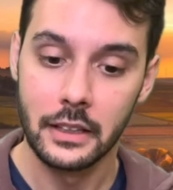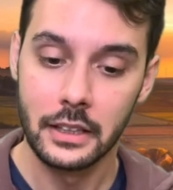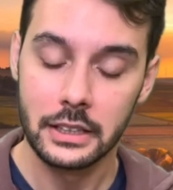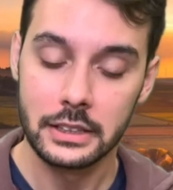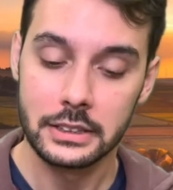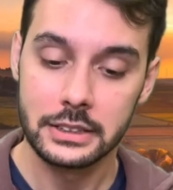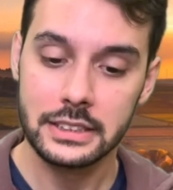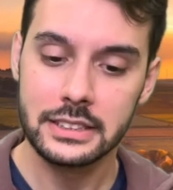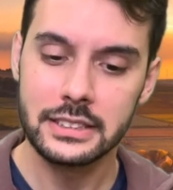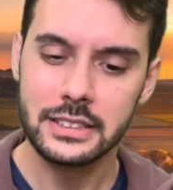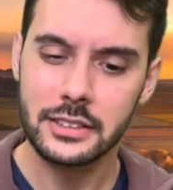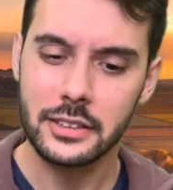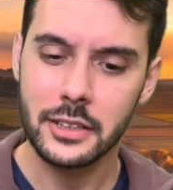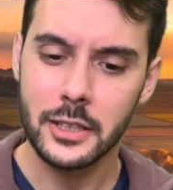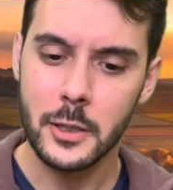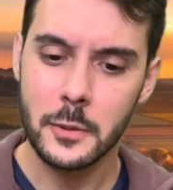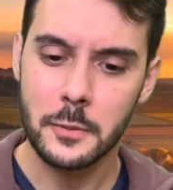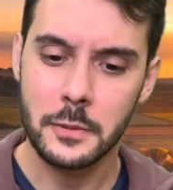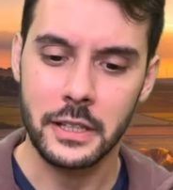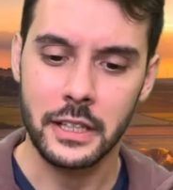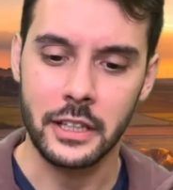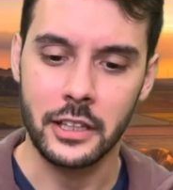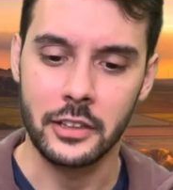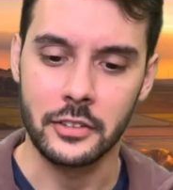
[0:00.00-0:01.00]
She stood up
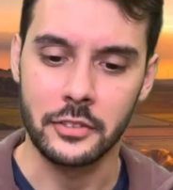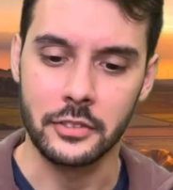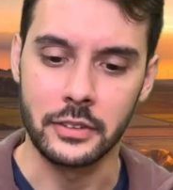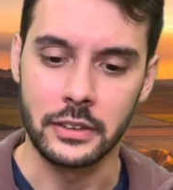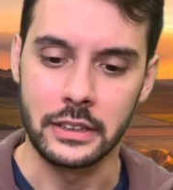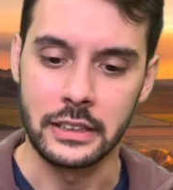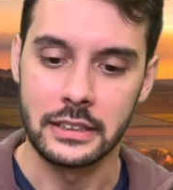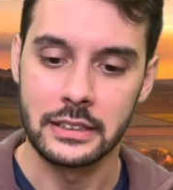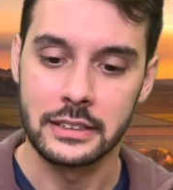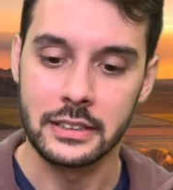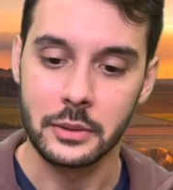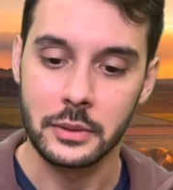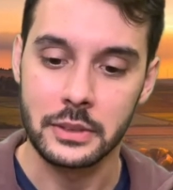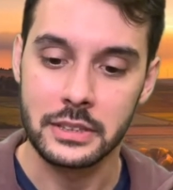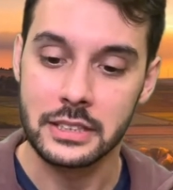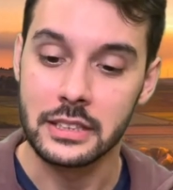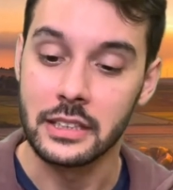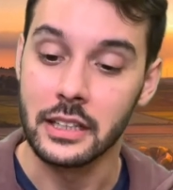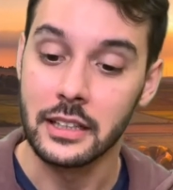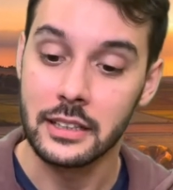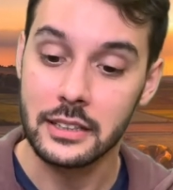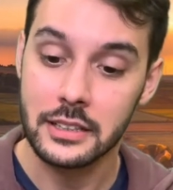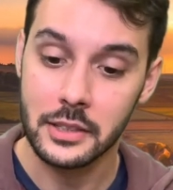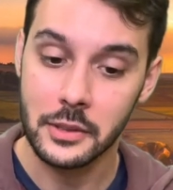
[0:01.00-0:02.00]
carefully so as
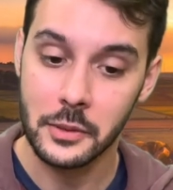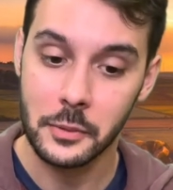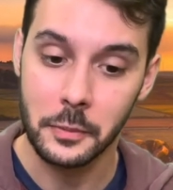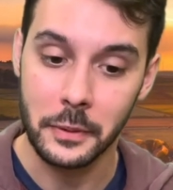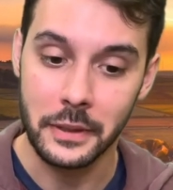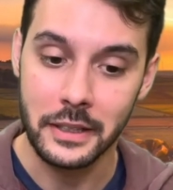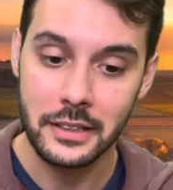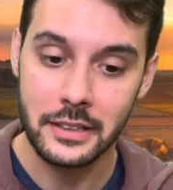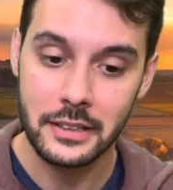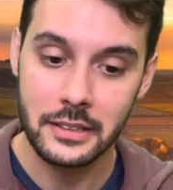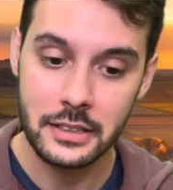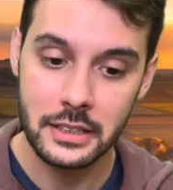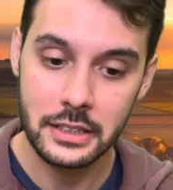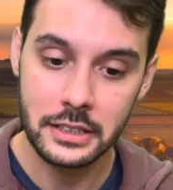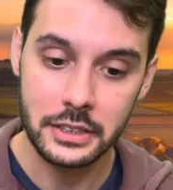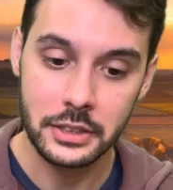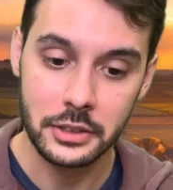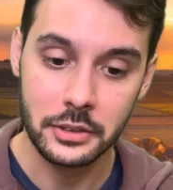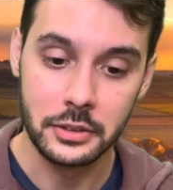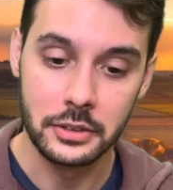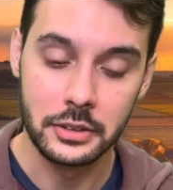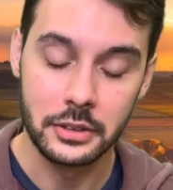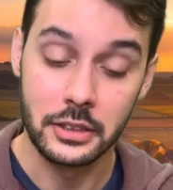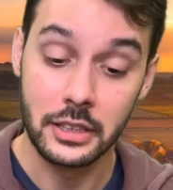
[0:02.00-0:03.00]
not to awaken the
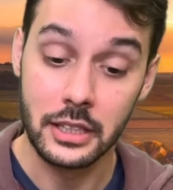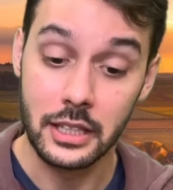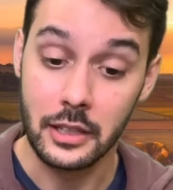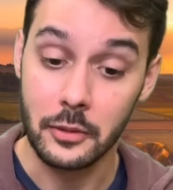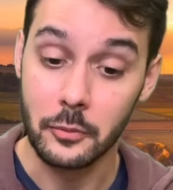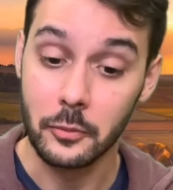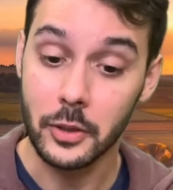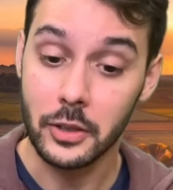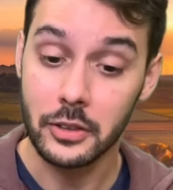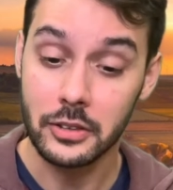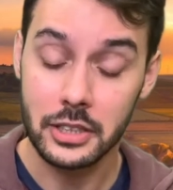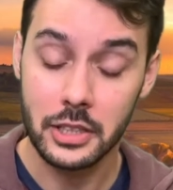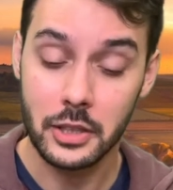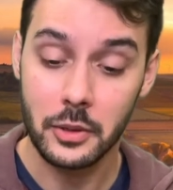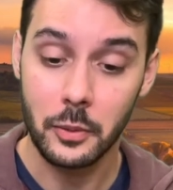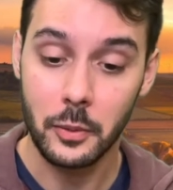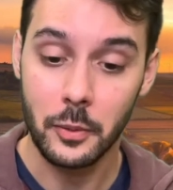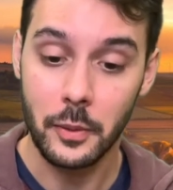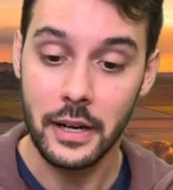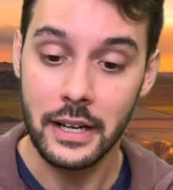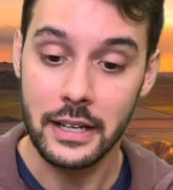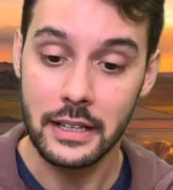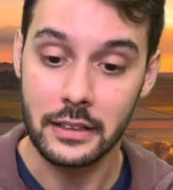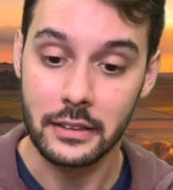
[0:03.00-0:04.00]
children and walked
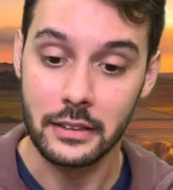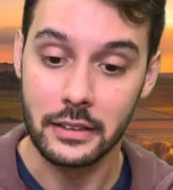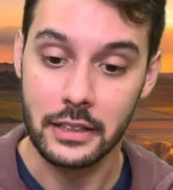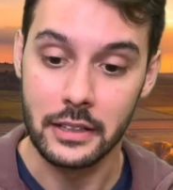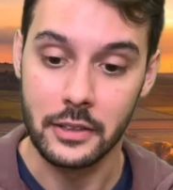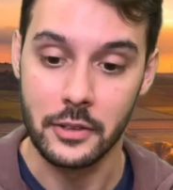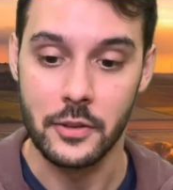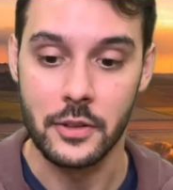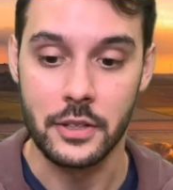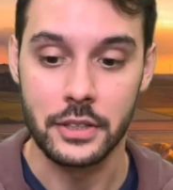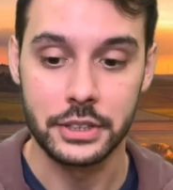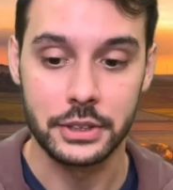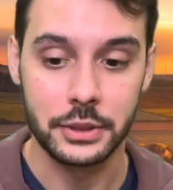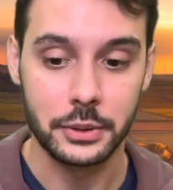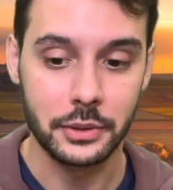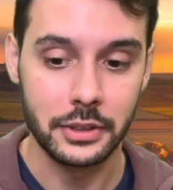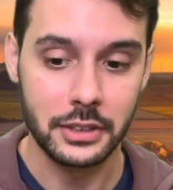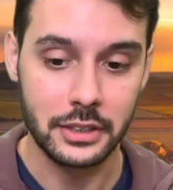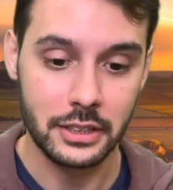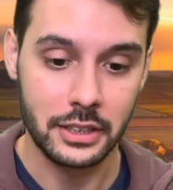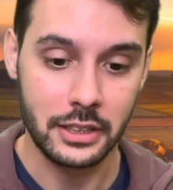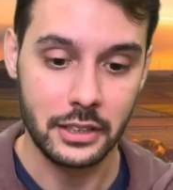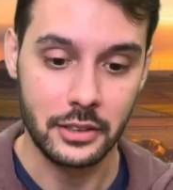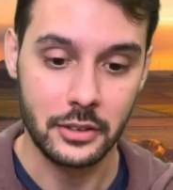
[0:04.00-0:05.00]
quietly through the
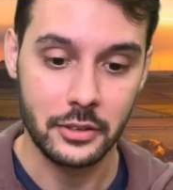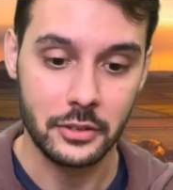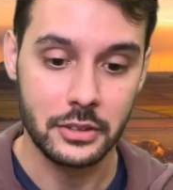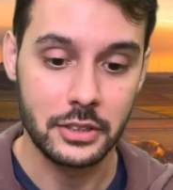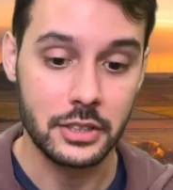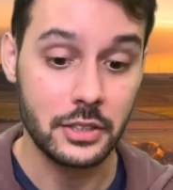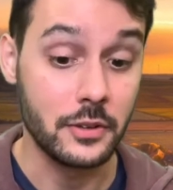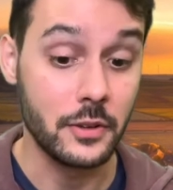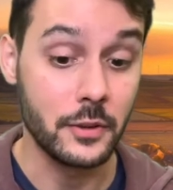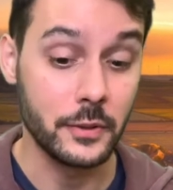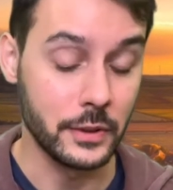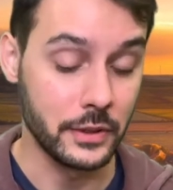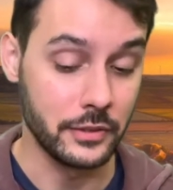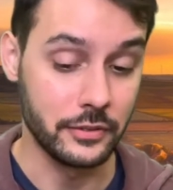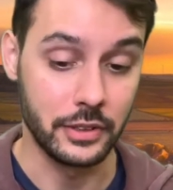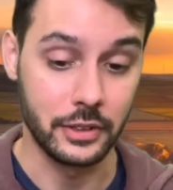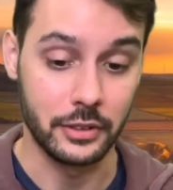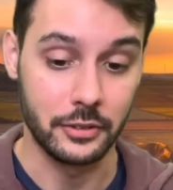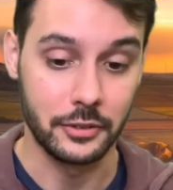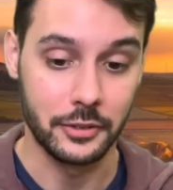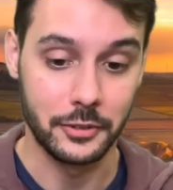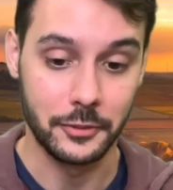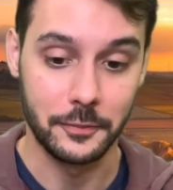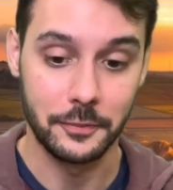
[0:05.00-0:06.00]
short tunnel to the living
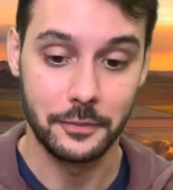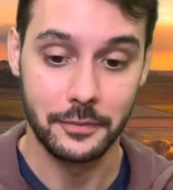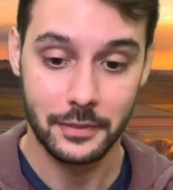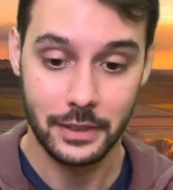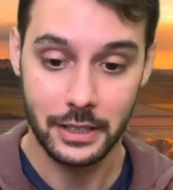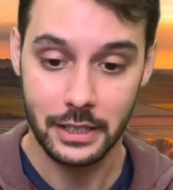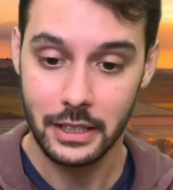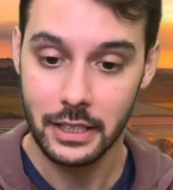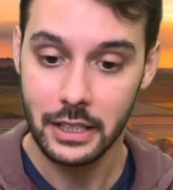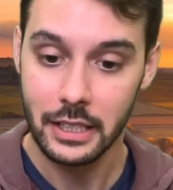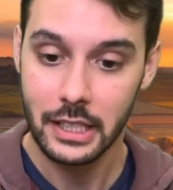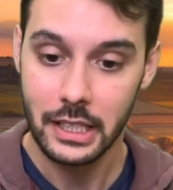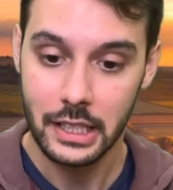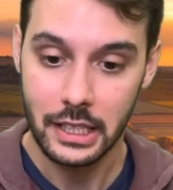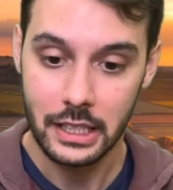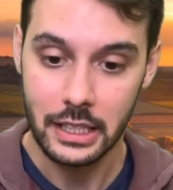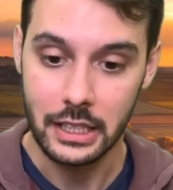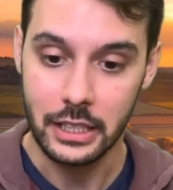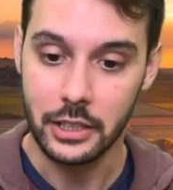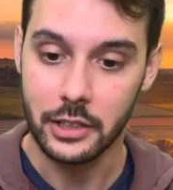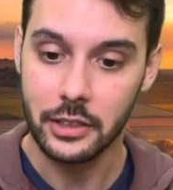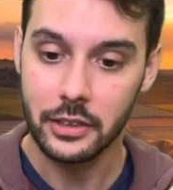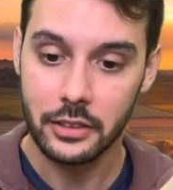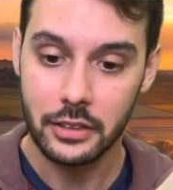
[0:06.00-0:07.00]
room.
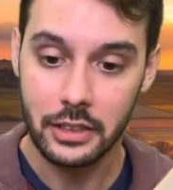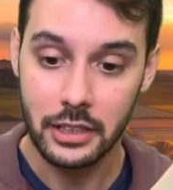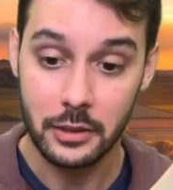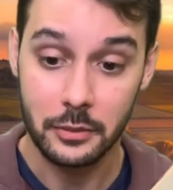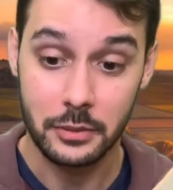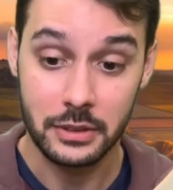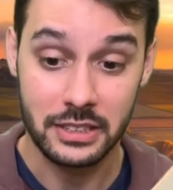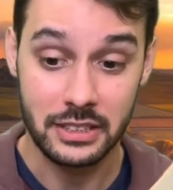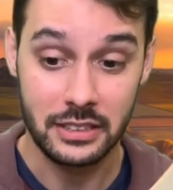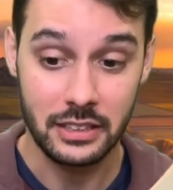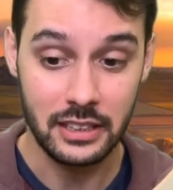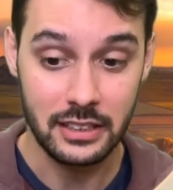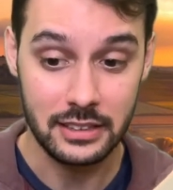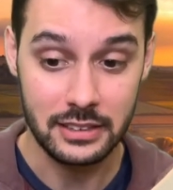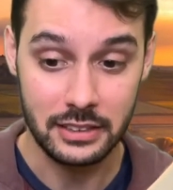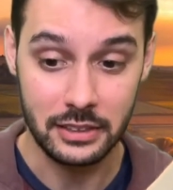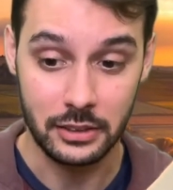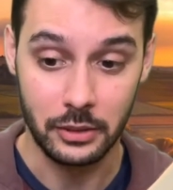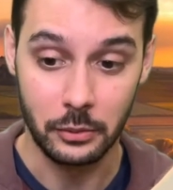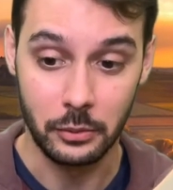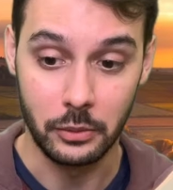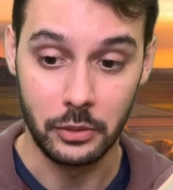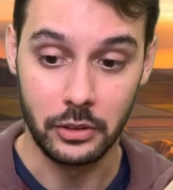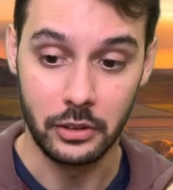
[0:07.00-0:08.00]
Here it was not
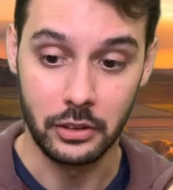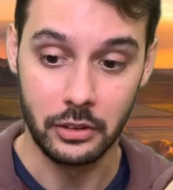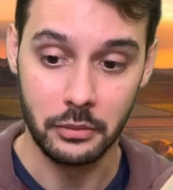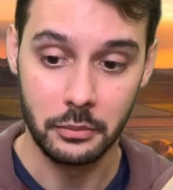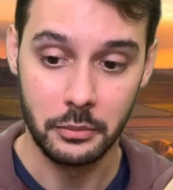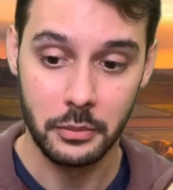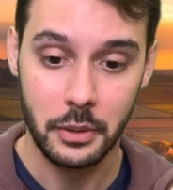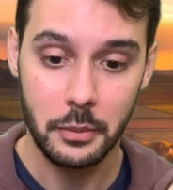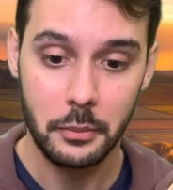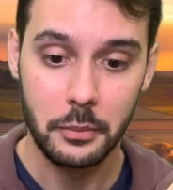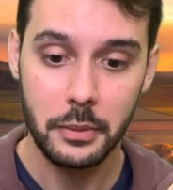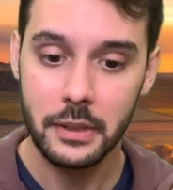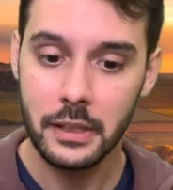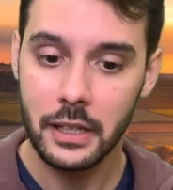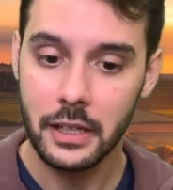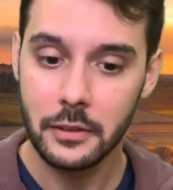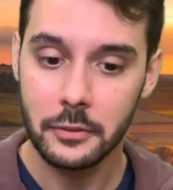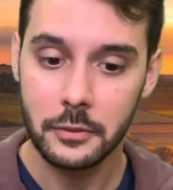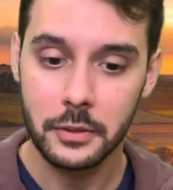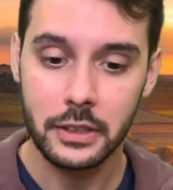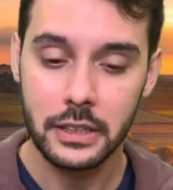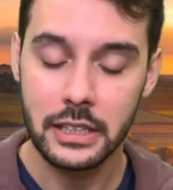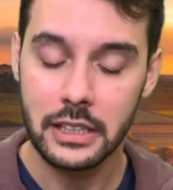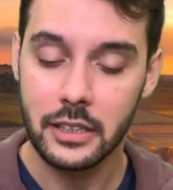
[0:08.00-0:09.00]
so warm, but not
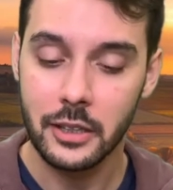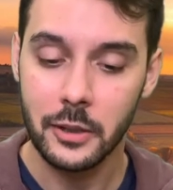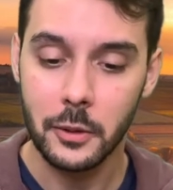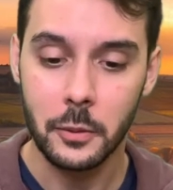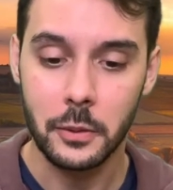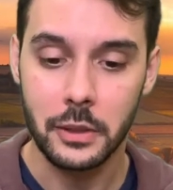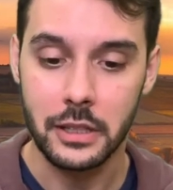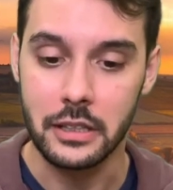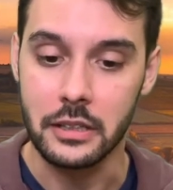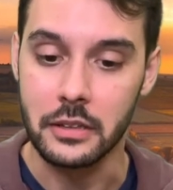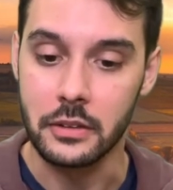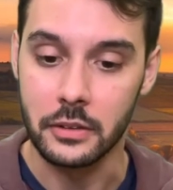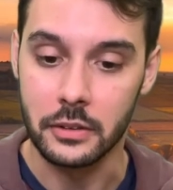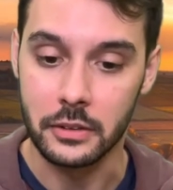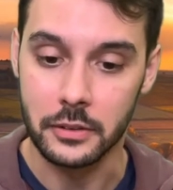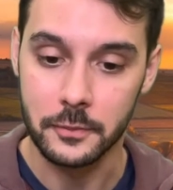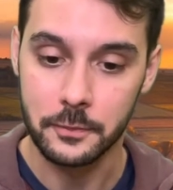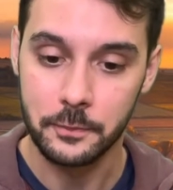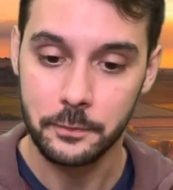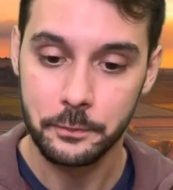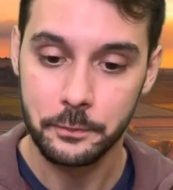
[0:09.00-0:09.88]
really cold either.